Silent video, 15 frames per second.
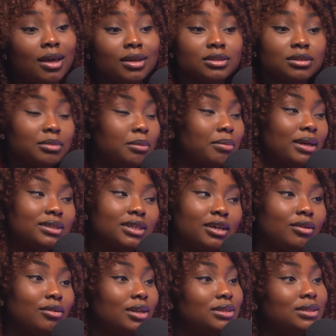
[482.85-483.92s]
Somebody might say,
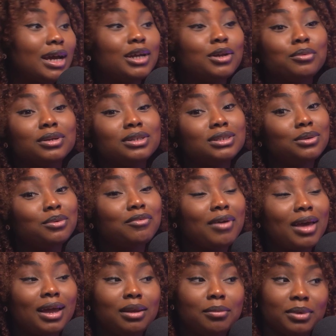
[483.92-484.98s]
you know, listen, I don't want to deal with
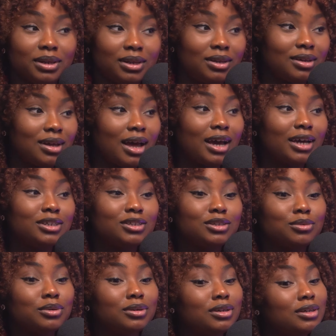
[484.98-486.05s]
anybody. I
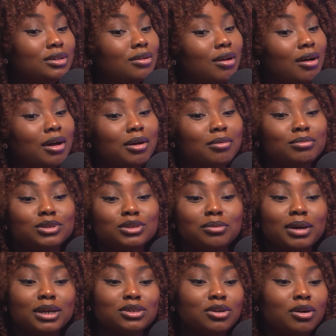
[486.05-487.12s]
just want to come, do
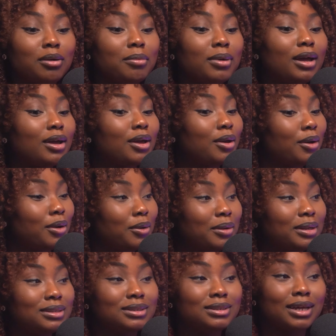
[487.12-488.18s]
my job, and go
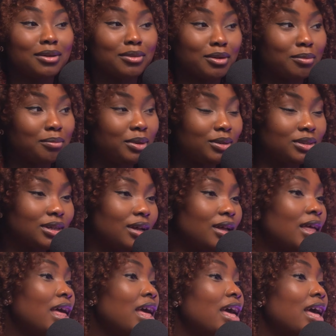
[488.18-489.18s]
and stay on the computer.